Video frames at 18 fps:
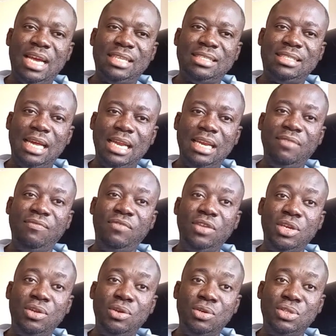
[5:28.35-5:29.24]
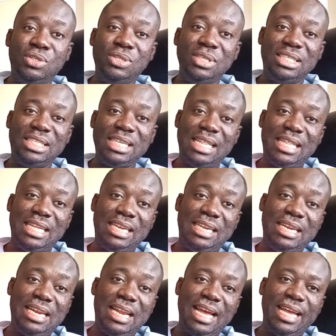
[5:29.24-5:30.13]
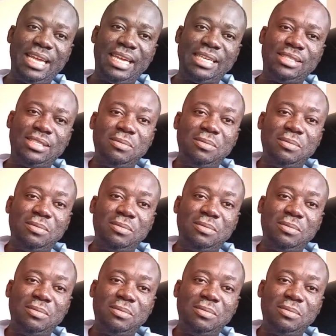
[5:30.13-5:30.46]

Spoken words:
are sending videos to each other and the like.